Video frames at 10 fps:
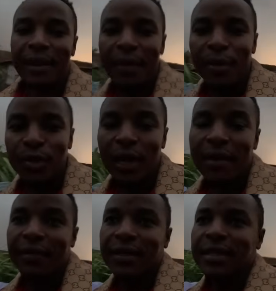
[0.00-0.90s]
able to
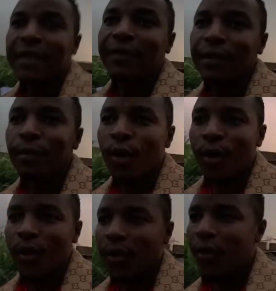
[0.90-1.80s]
harvest even
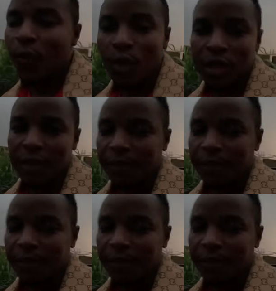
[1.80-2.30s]
more water.